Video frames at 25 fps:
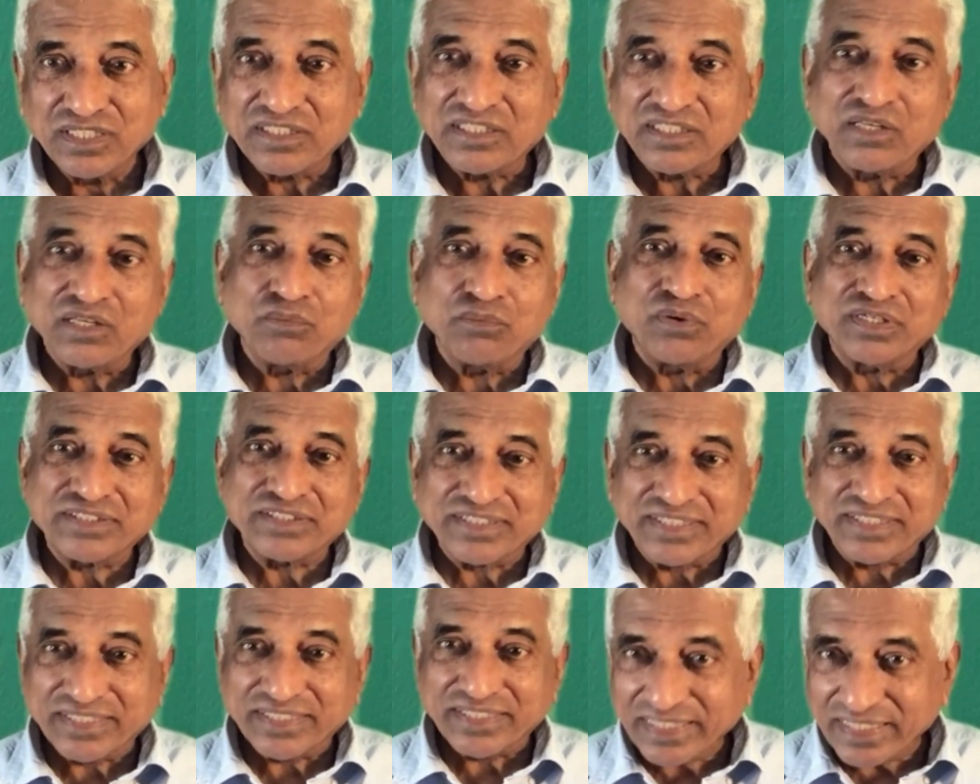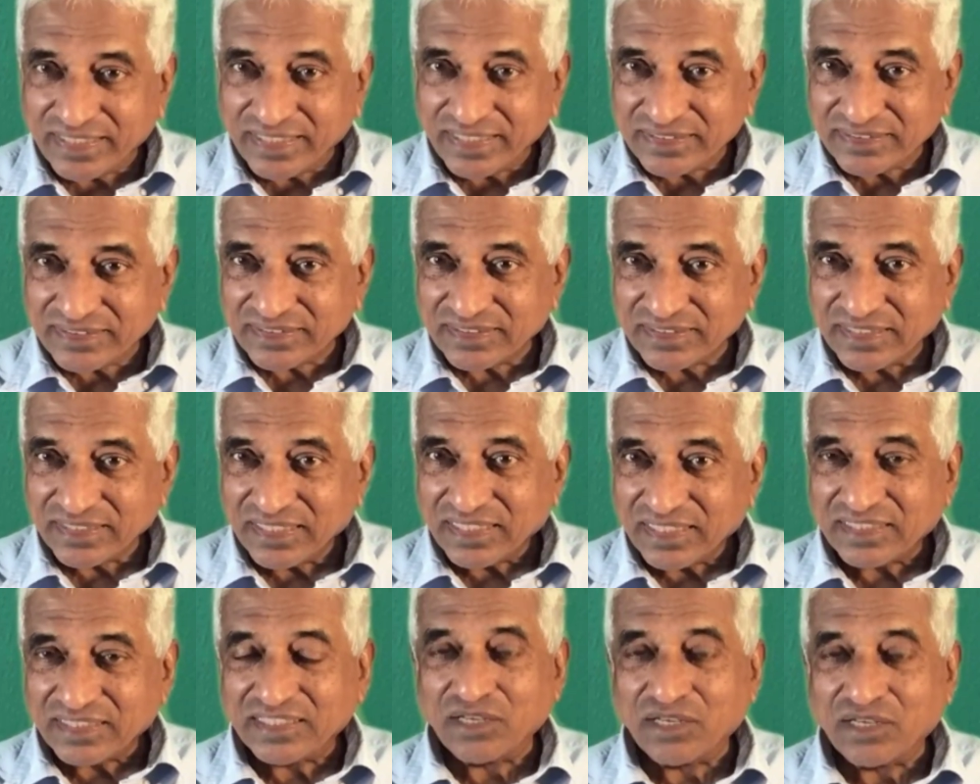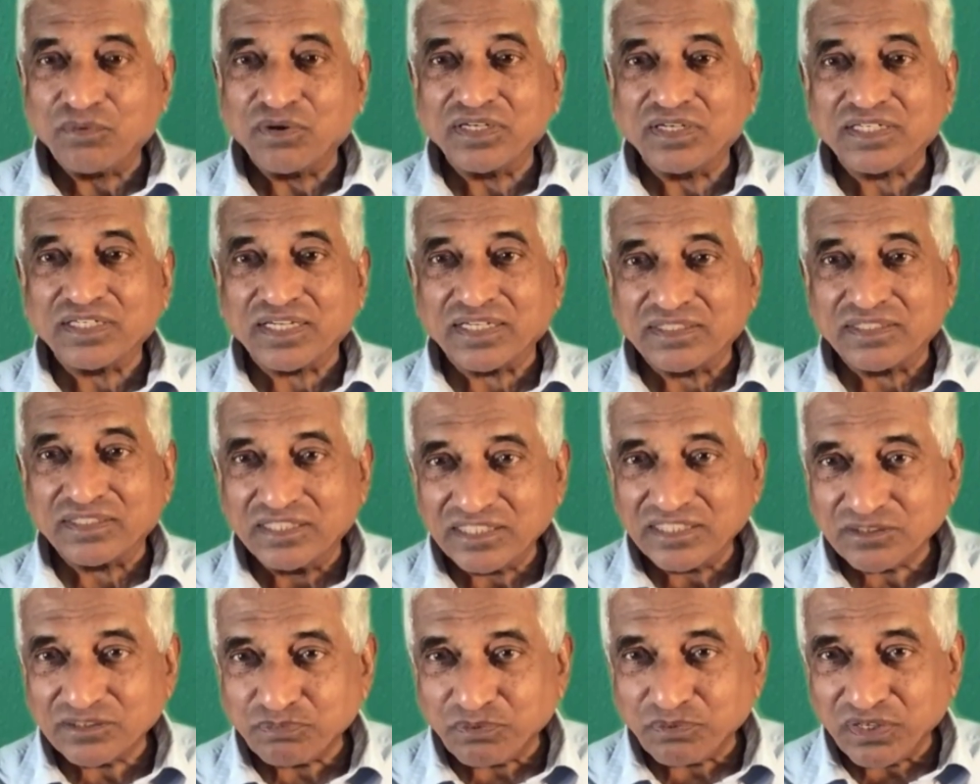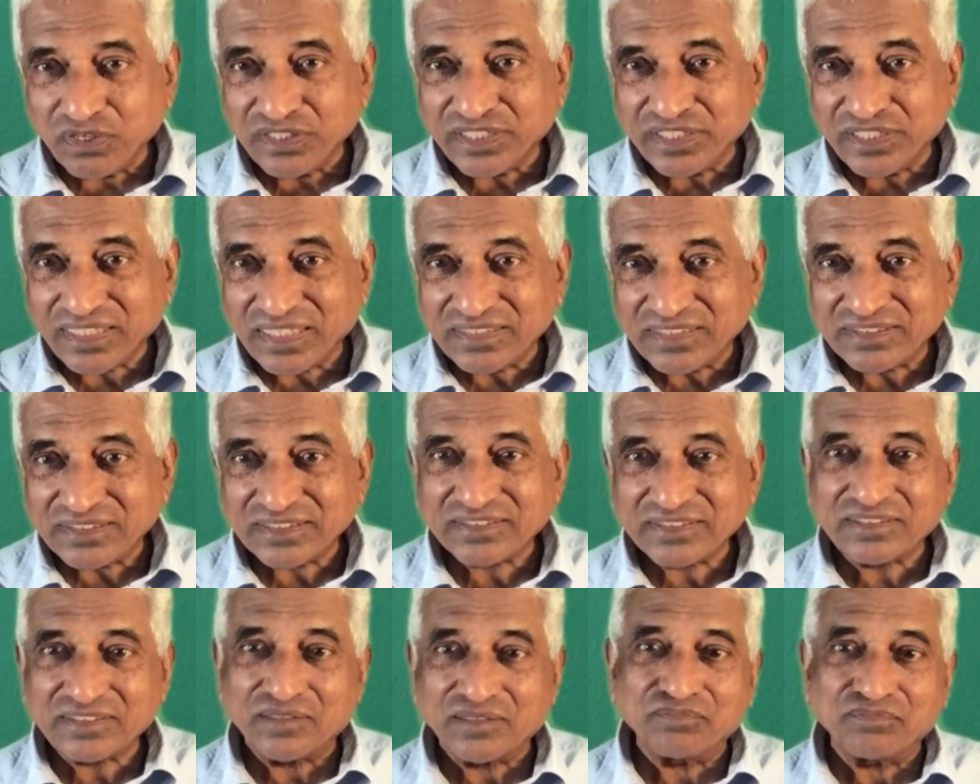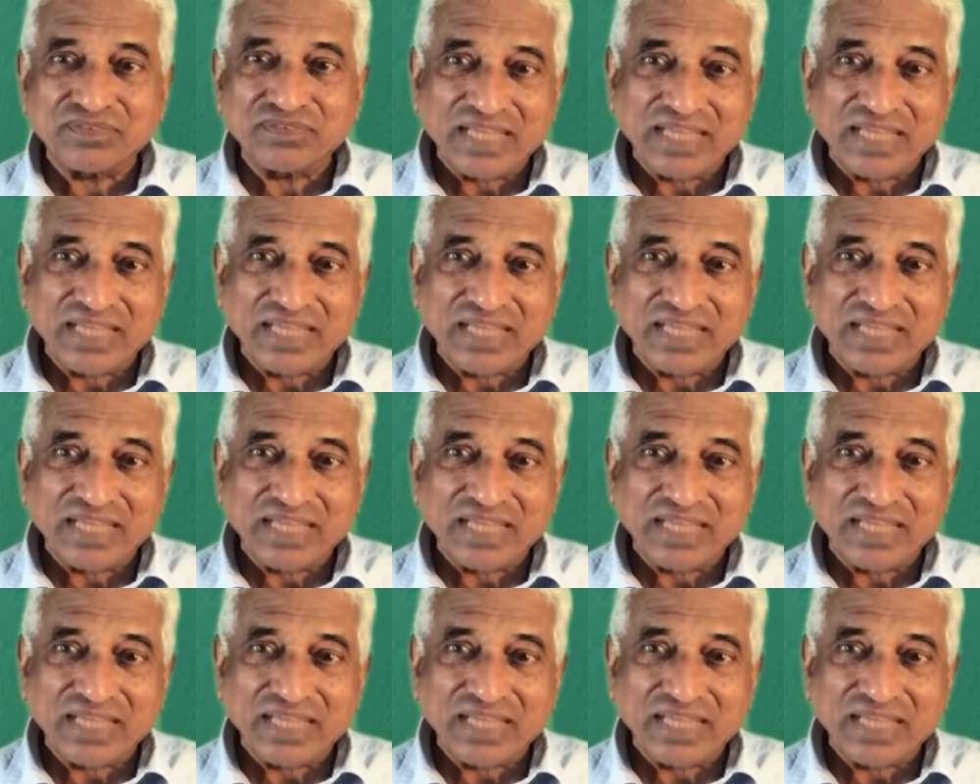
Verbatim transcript: They wanted kings, they wanted this political system,